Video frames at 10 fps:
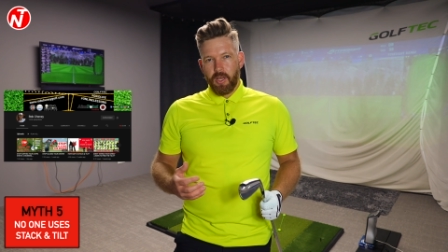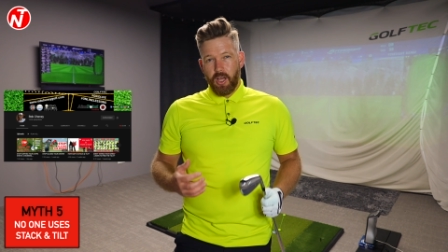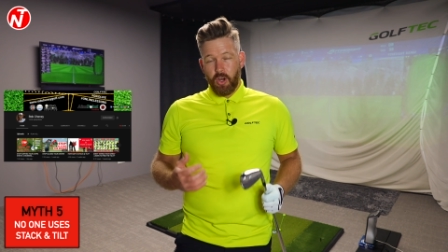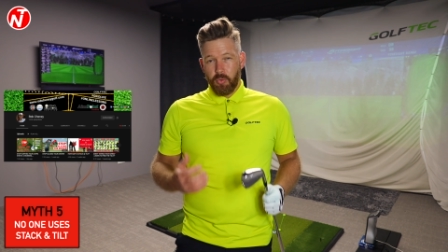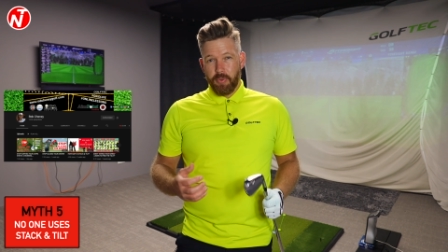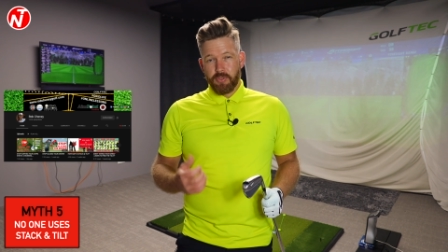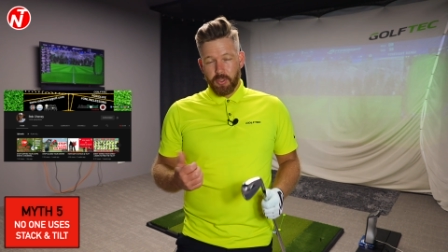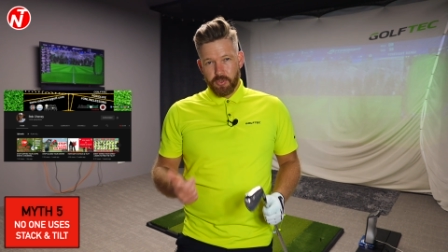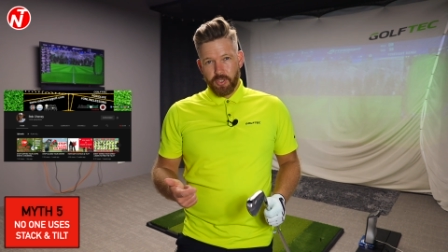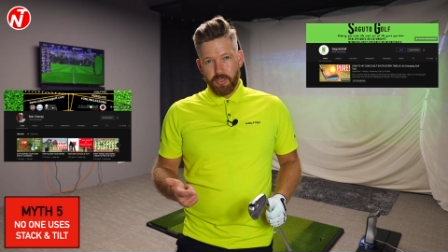along with
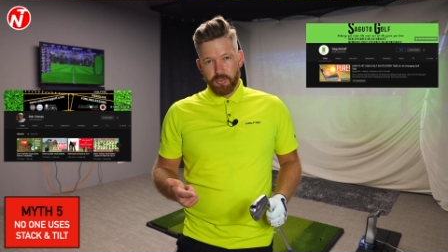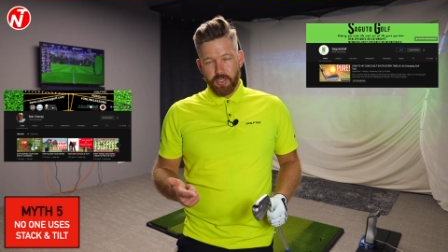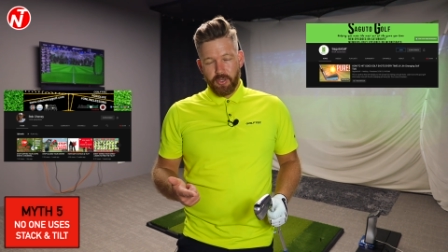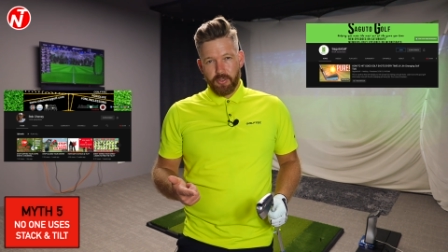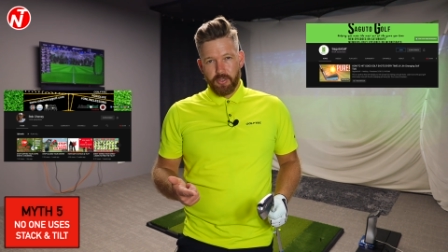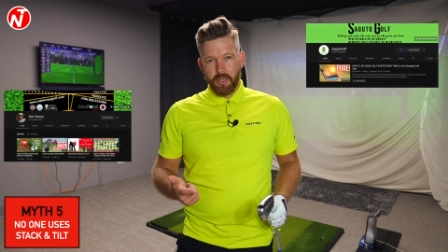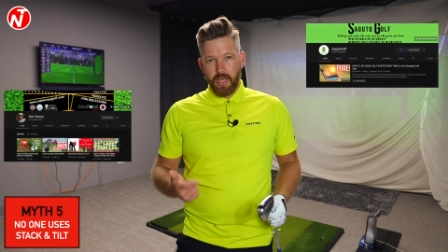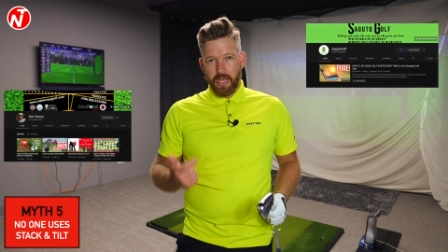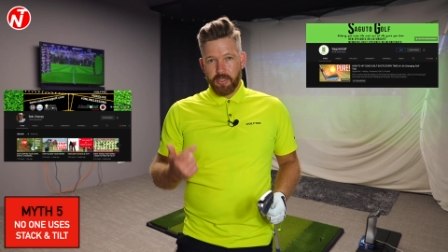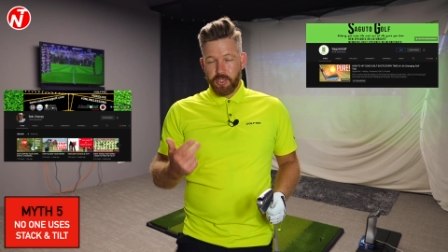Tom Saguto
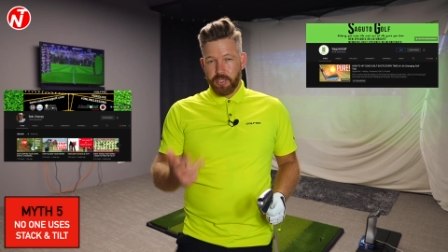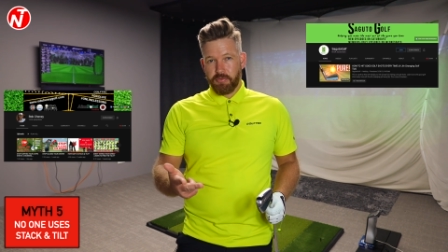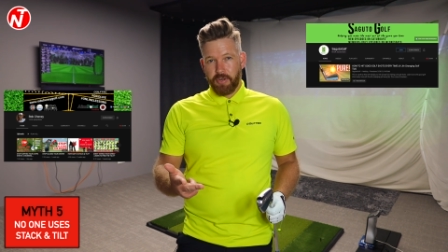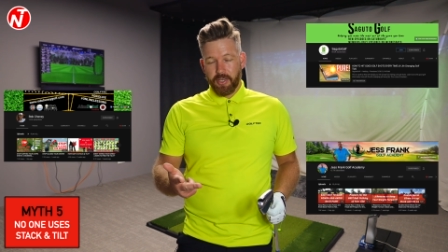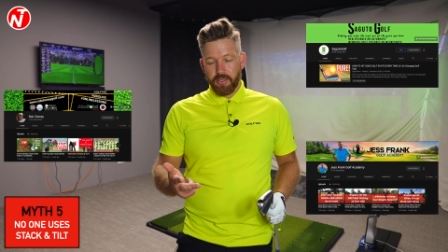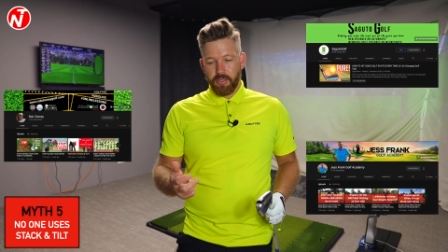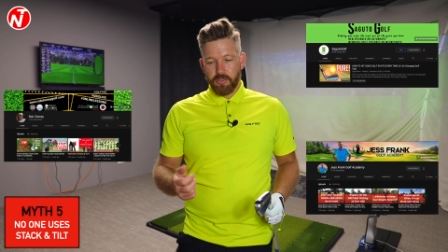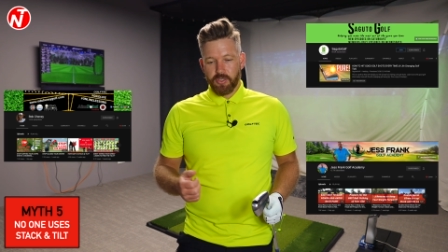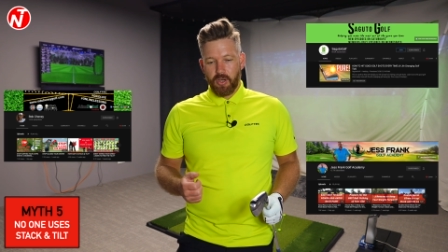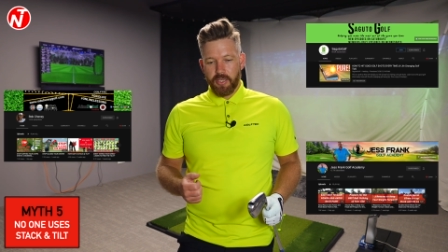and Jess Frank.
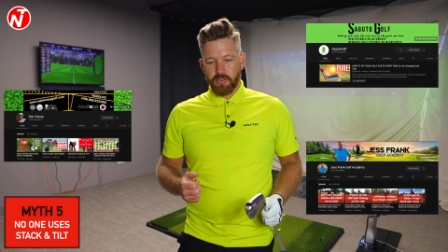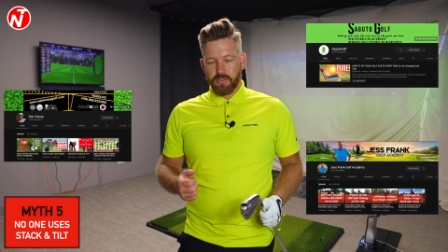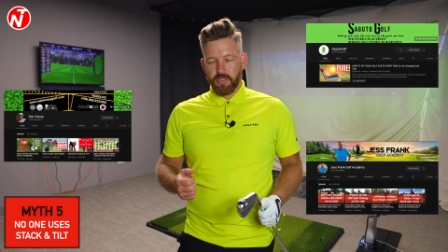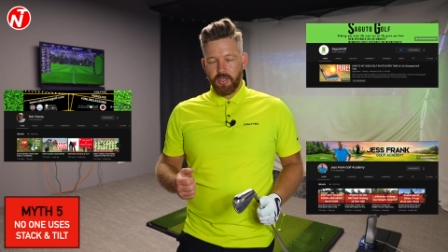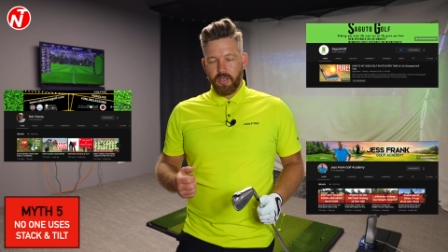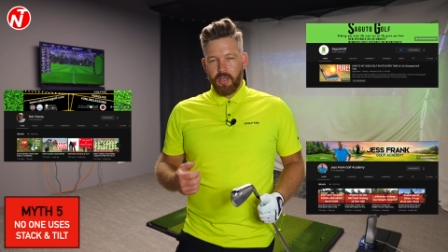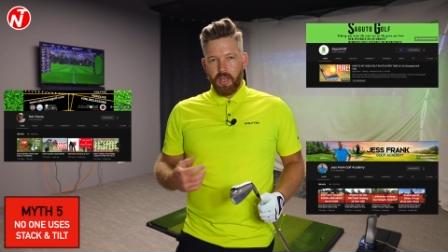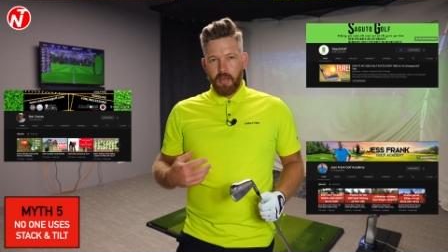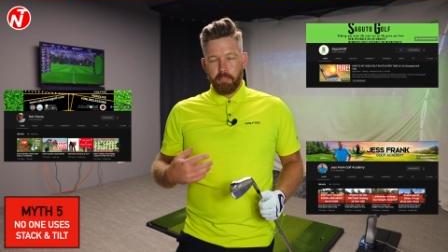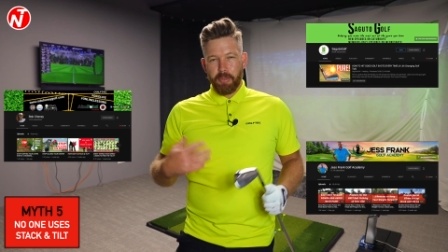Those guys
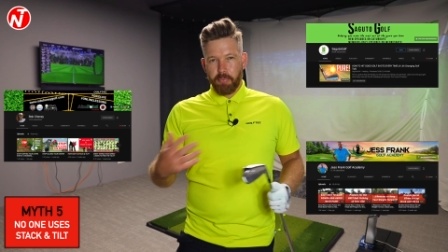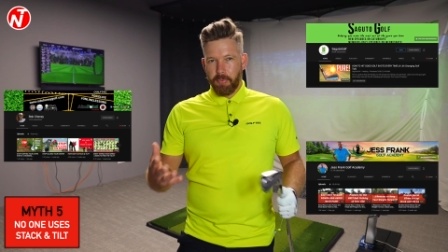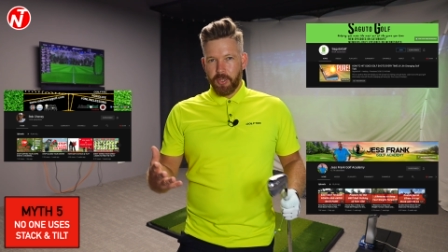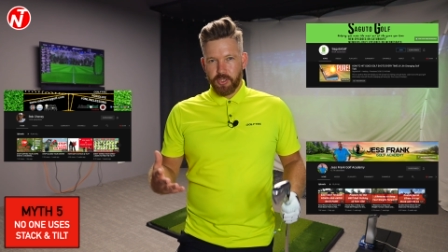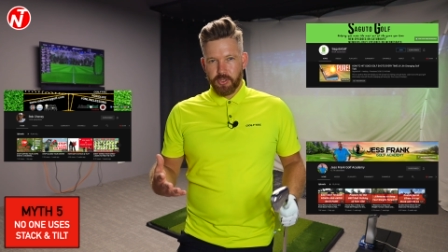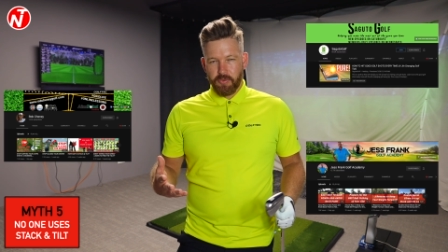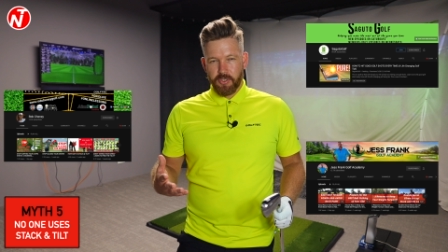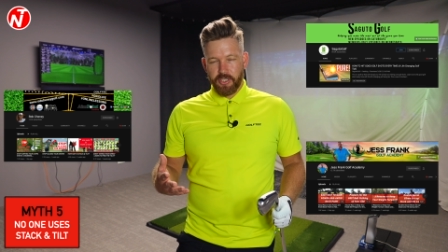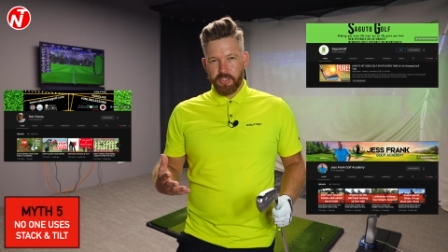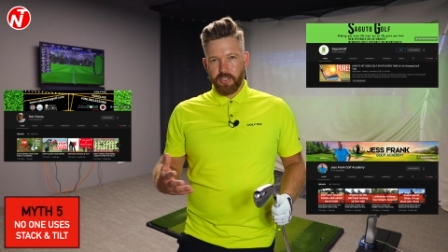are big promoters of the
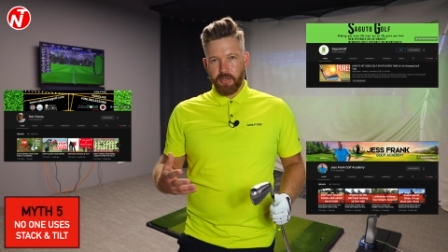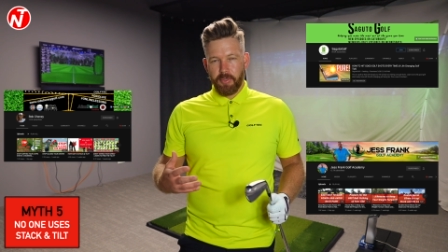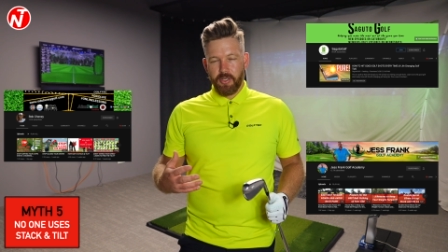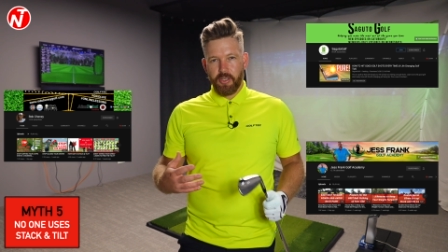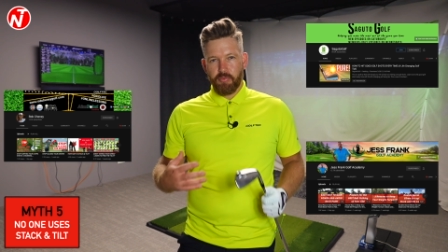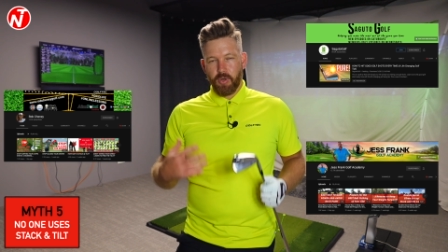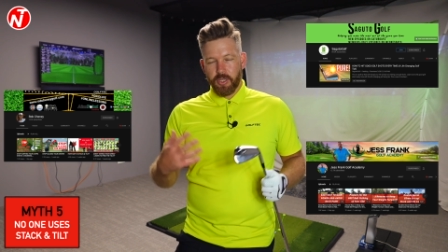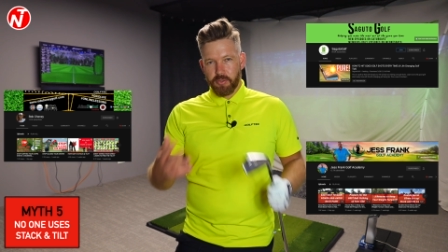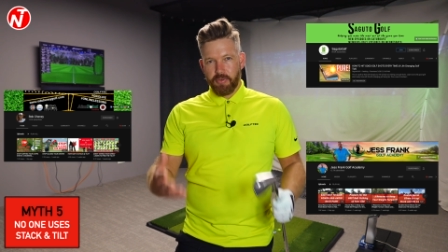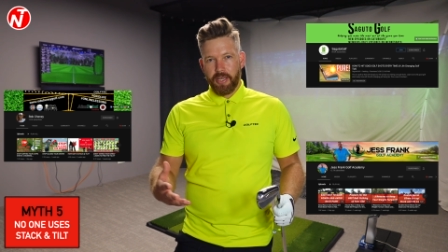system. They've
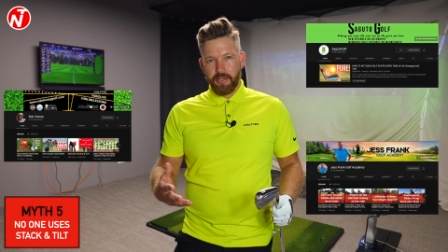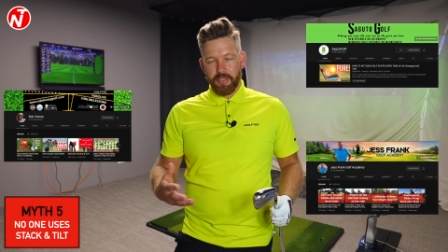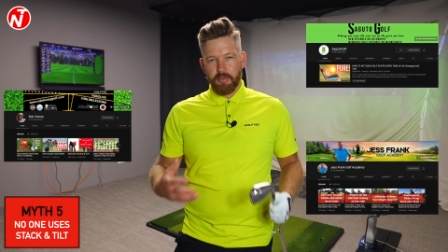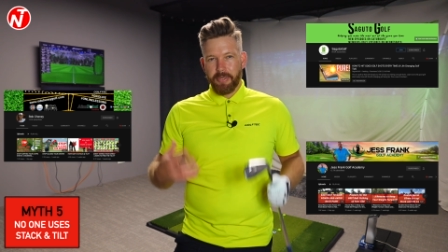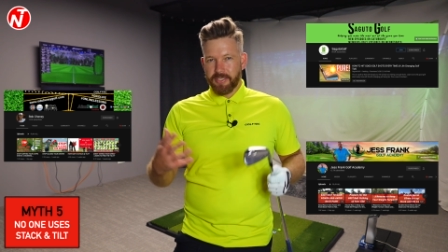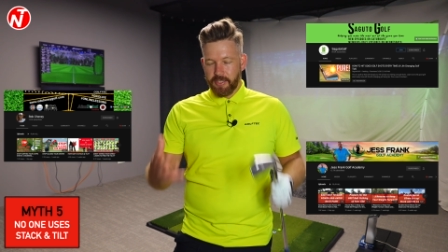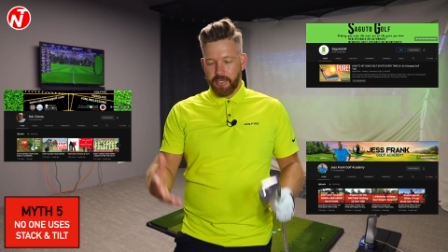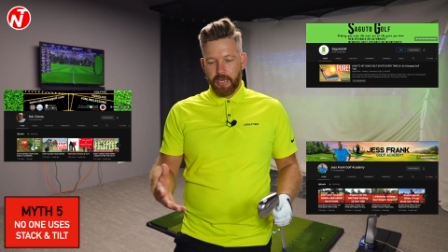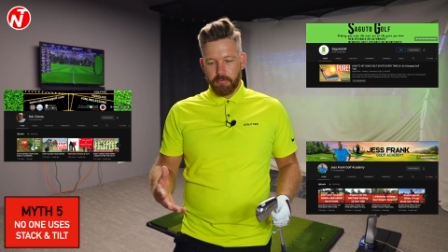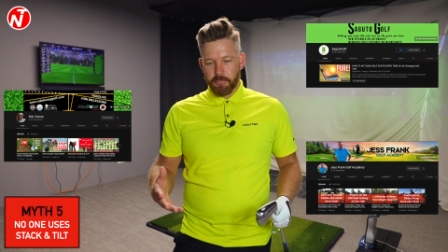worked with Andy, they've been to the
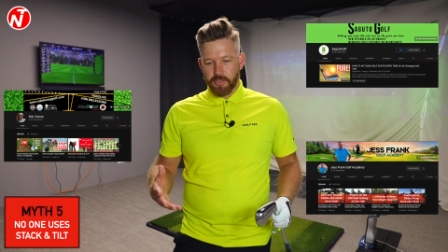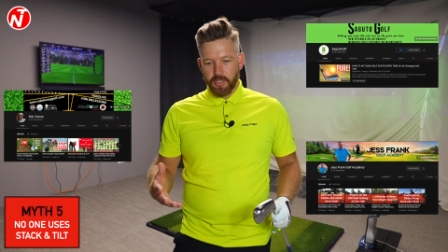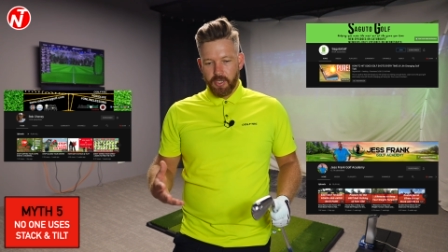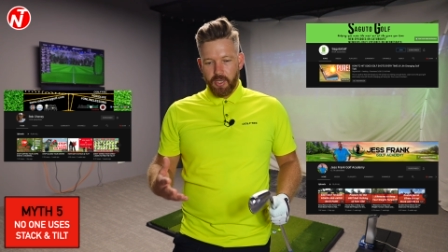camps.